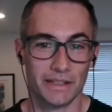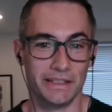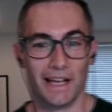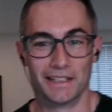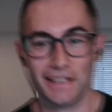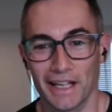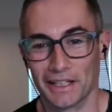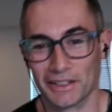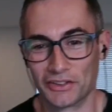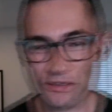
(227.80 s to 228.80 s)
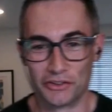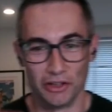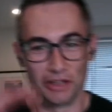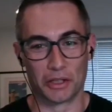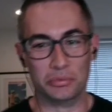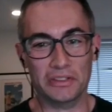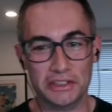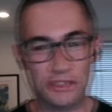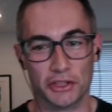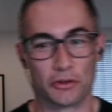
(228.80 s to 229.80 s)
Yeah, I guess there's a
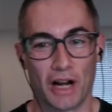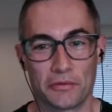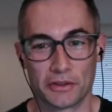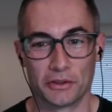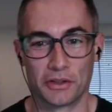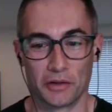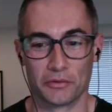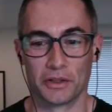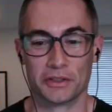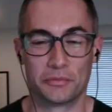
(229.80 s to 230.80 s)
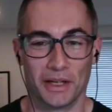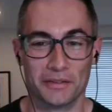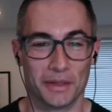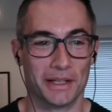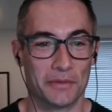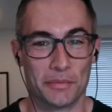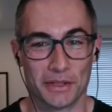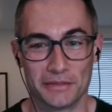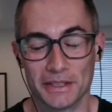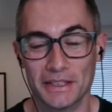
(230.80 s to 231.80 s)
complete geographical coverage by
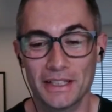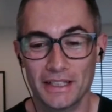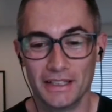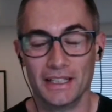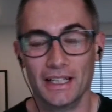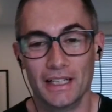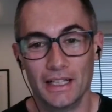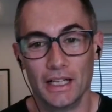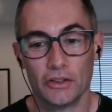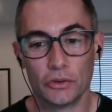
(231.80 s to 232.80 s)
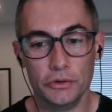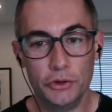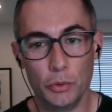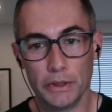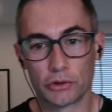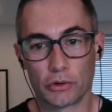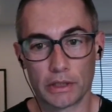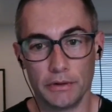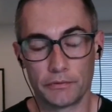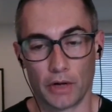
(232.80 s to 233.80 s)
everybody, but. So you went
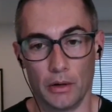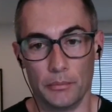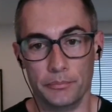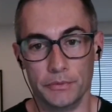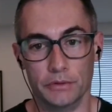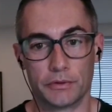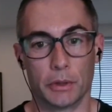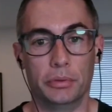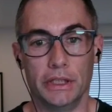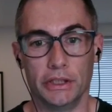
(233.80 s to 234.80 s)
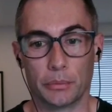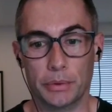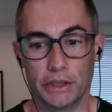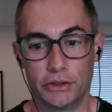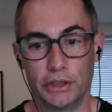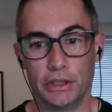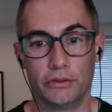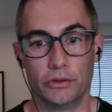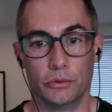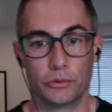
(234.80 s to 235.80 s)
directly from completing your PhD
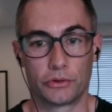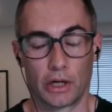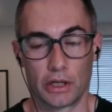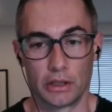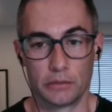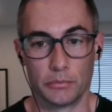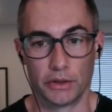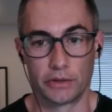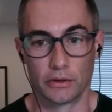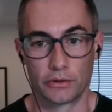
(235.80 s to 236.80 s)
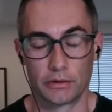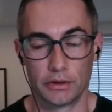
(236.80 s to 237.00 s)
to starting MyScale, is that right?